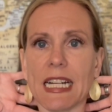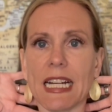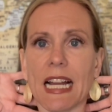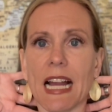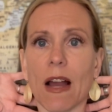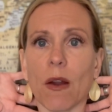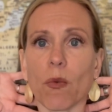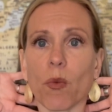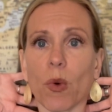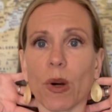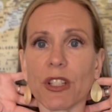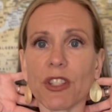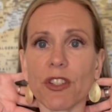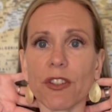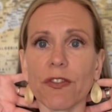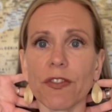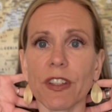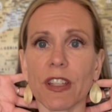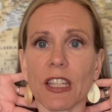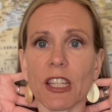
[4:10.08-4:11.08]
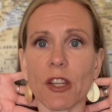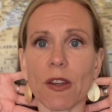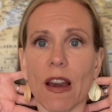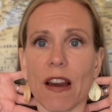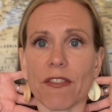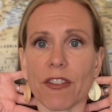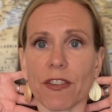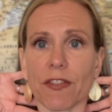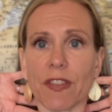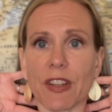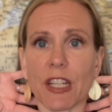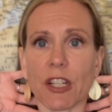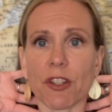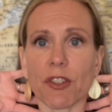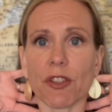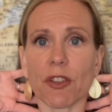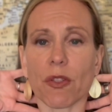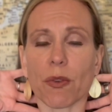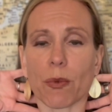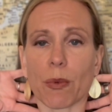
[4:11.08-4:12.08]
And once you feel like you have your
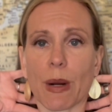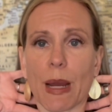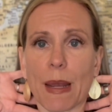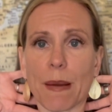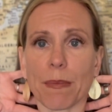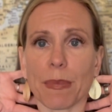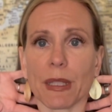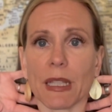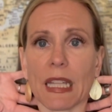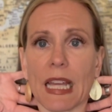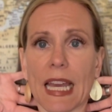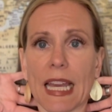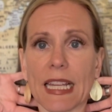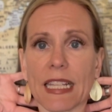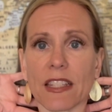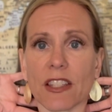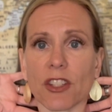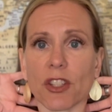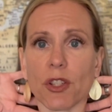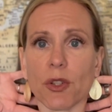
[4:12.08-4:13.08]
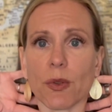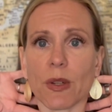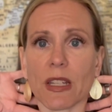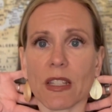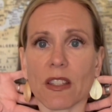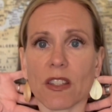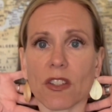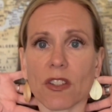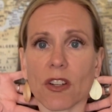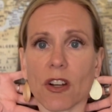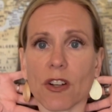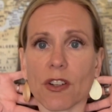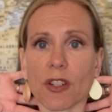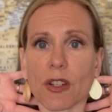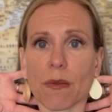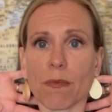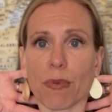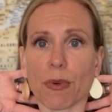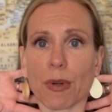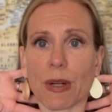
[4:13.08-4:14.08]
fingers in the right place, you can start
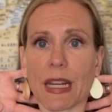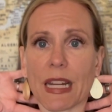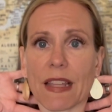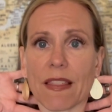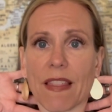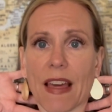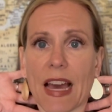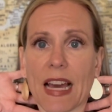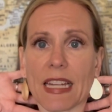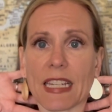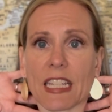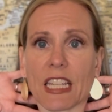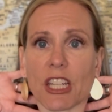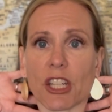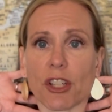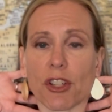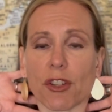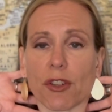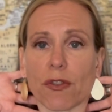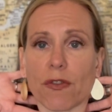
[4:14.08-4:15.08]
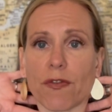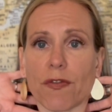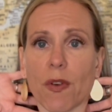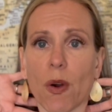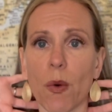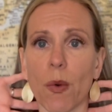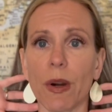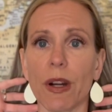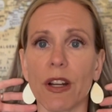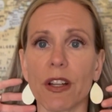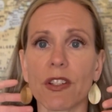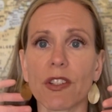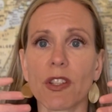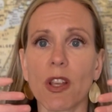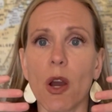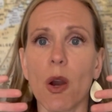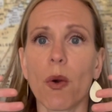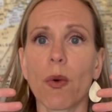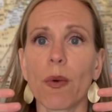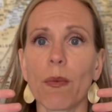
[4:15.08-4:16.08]
to bring that tissue forward.
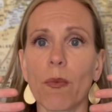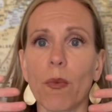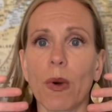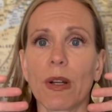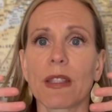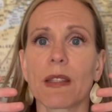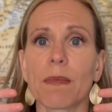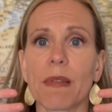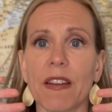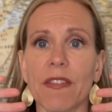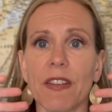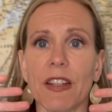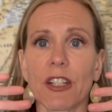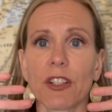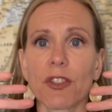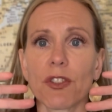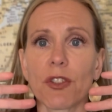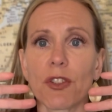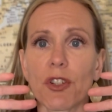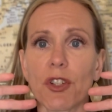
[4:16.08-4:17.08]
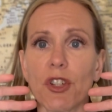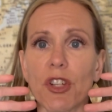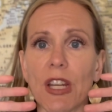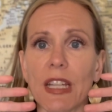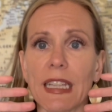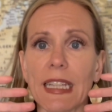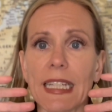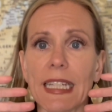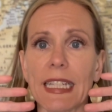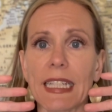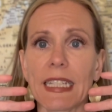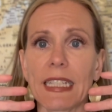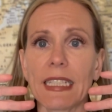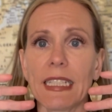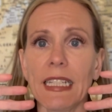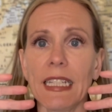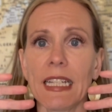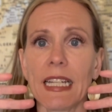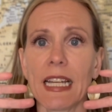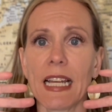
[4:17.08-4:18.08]
So once my fingers are gently
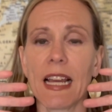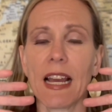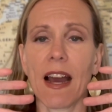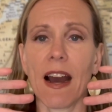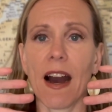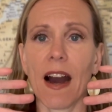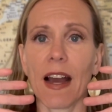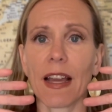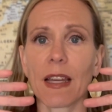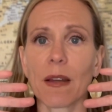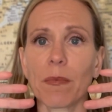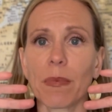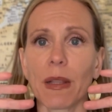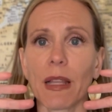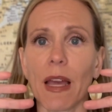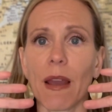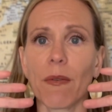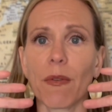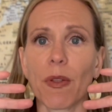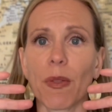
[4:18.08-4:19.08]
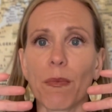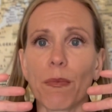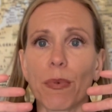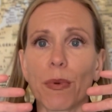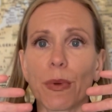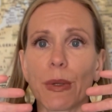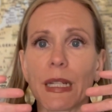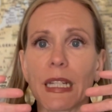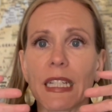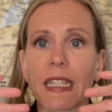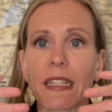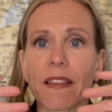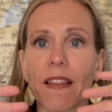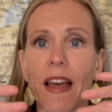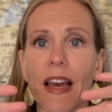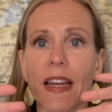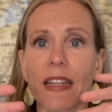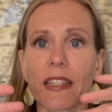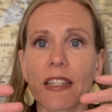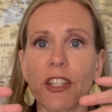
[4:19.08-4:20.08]
in, I can play with bringing
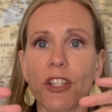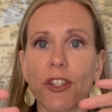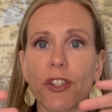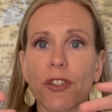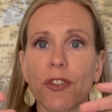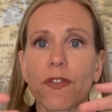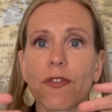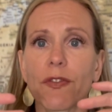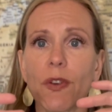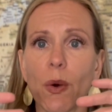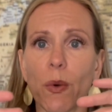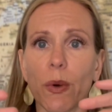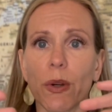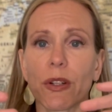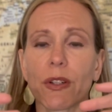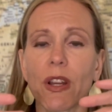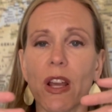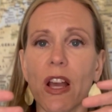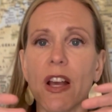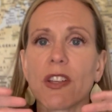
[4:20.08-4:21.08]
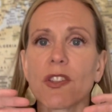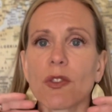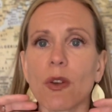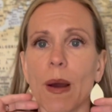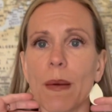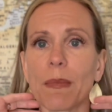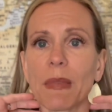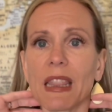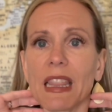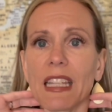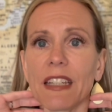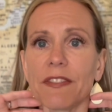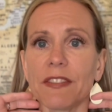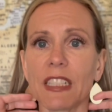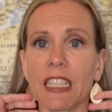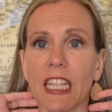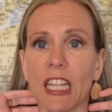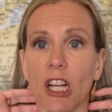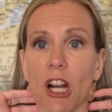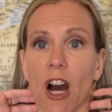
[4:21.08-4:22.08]
that tissue forward. So I'm
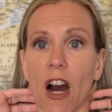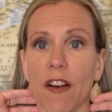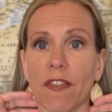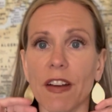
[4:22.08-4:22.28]
lifting it off.